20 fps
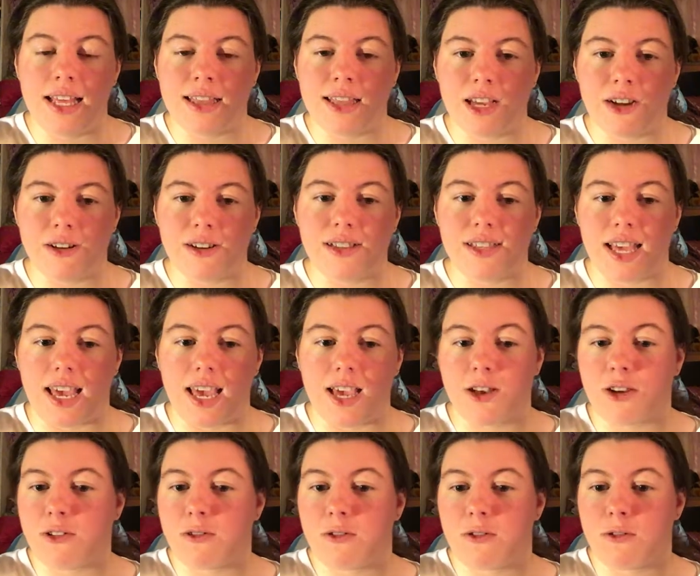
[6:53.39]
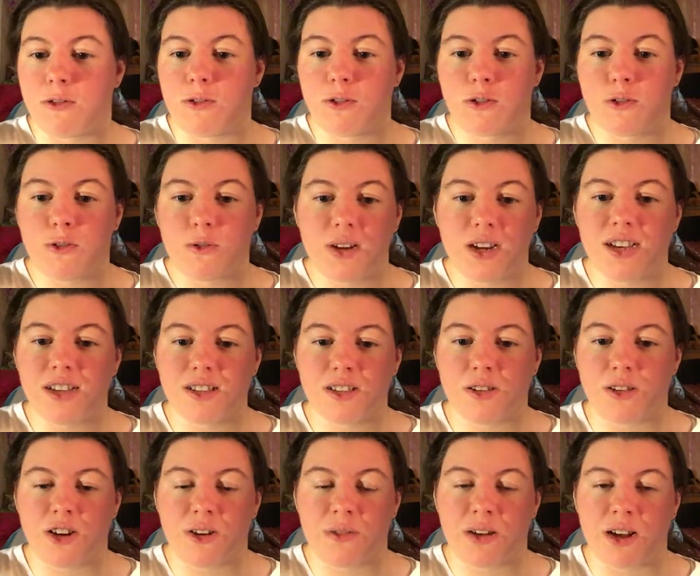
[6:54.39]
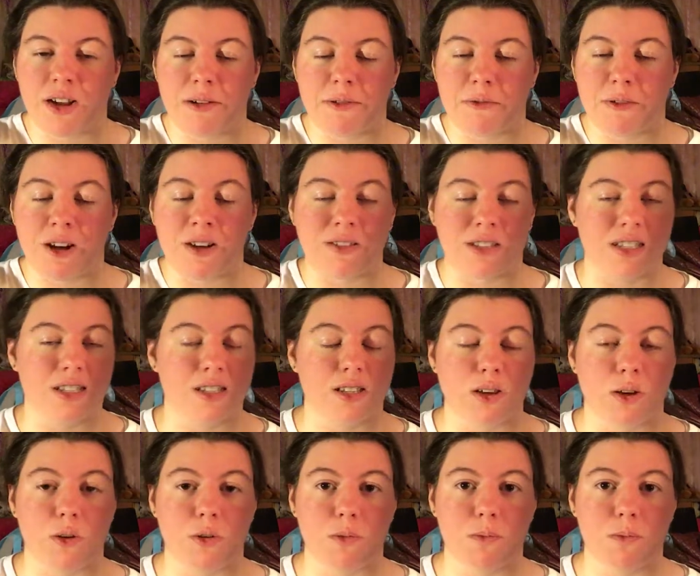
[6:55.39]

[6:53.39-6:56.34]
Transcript: there is a craze going around this